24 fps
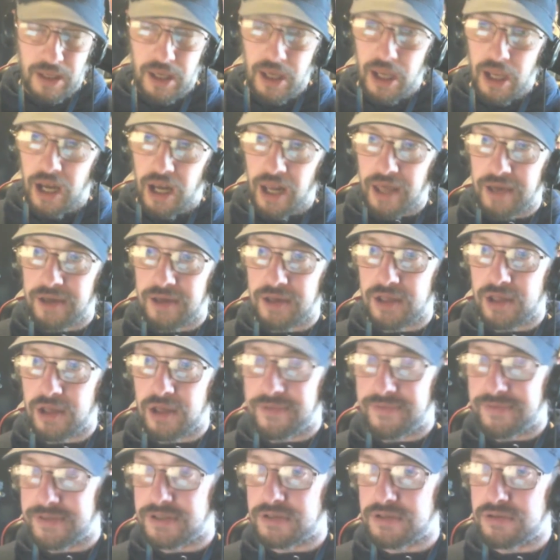like
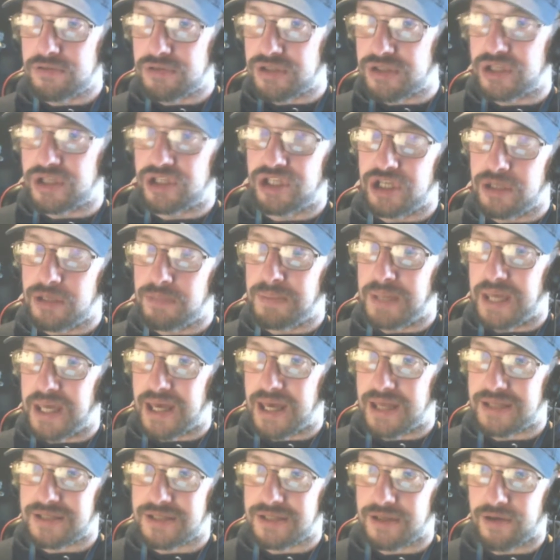if you use the
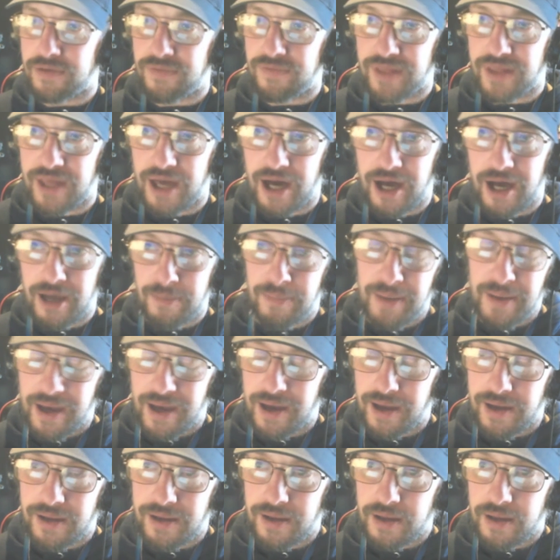GPS of the iPad